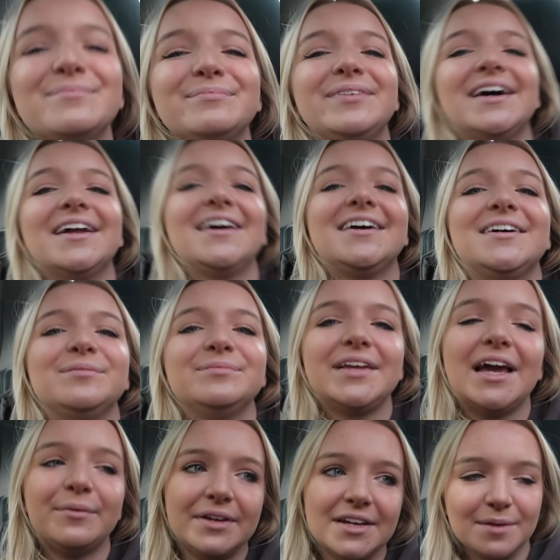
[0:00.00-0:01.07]
But
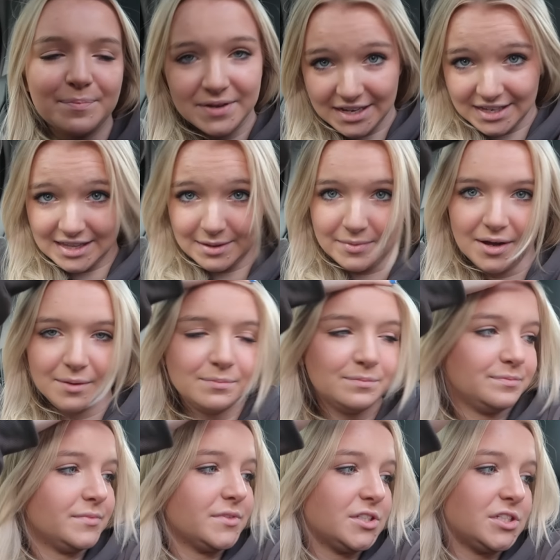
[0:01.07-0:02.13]
yeah, we ended up picking them up.
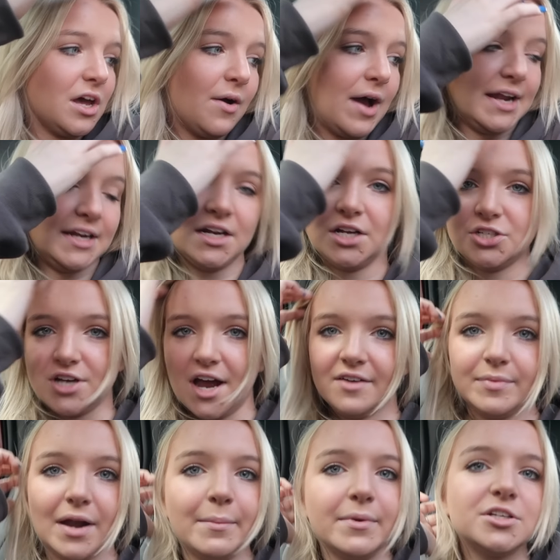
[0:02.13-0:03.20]
So I did not drive,
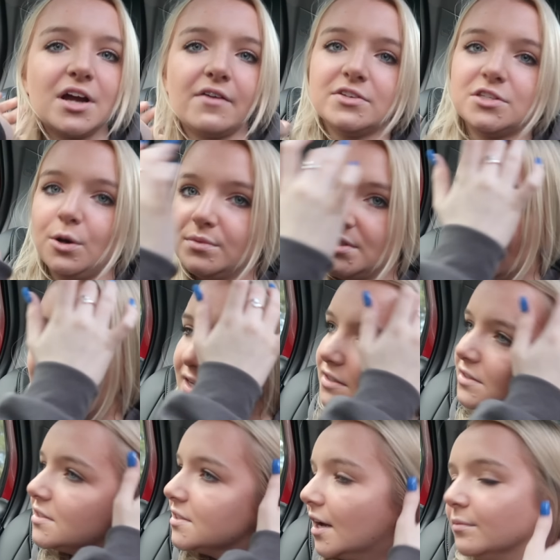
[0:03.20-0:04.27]
but I'm gonna drive us home
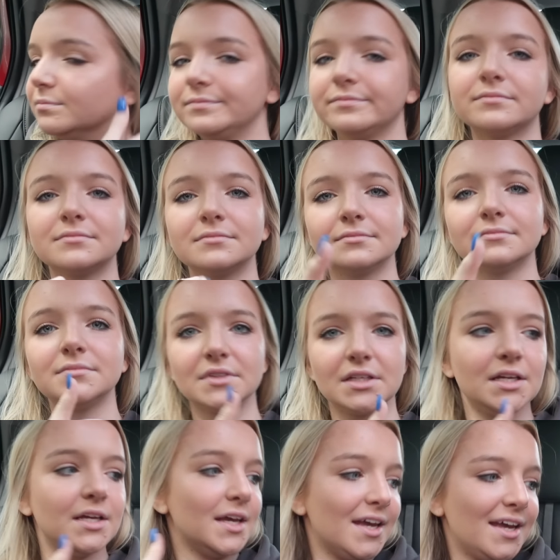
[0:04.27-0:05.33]
tonight, so.
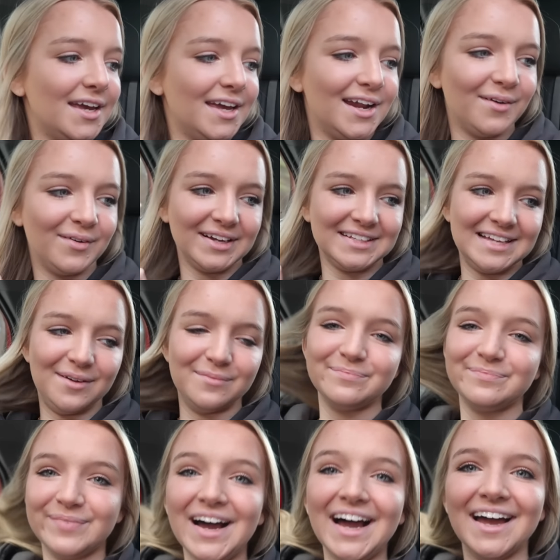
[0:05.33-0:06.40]
It works out.
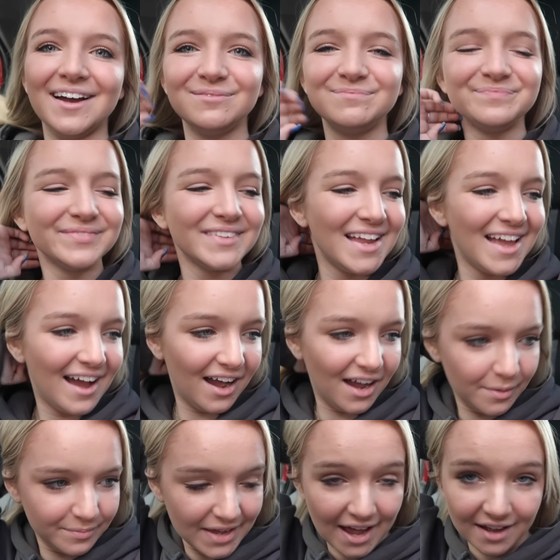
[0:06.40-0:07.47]
But
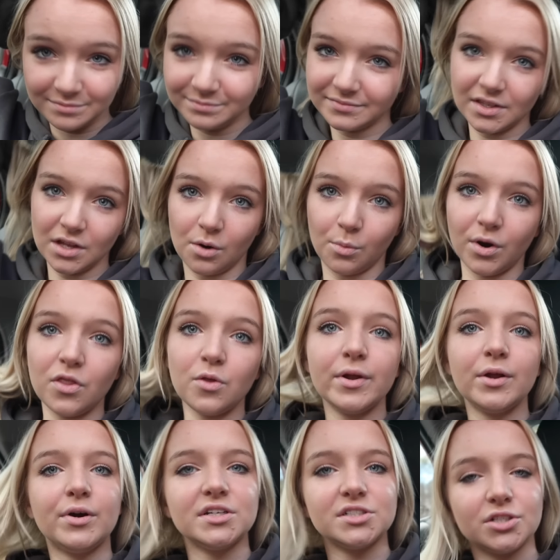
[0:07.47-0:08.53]
yeah, we're on the way
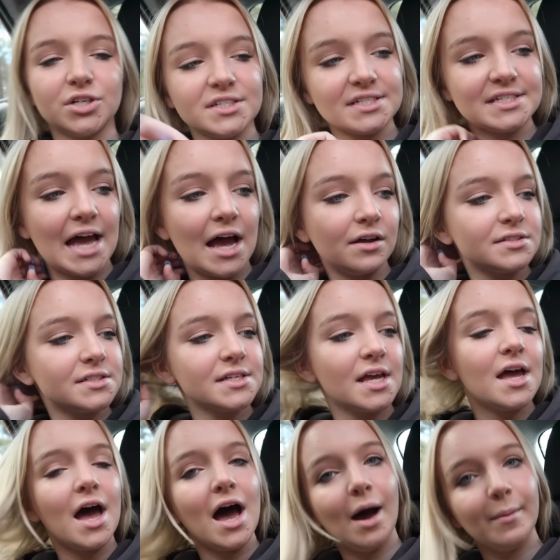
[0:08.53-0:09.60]
to Chris's house.
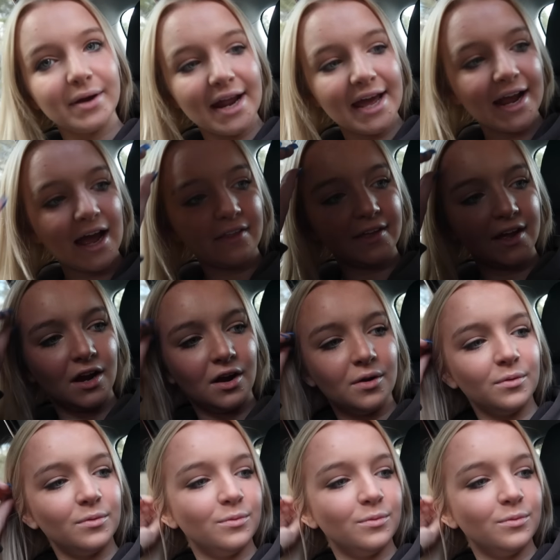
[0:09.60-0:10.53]
I'm gonna hang out there.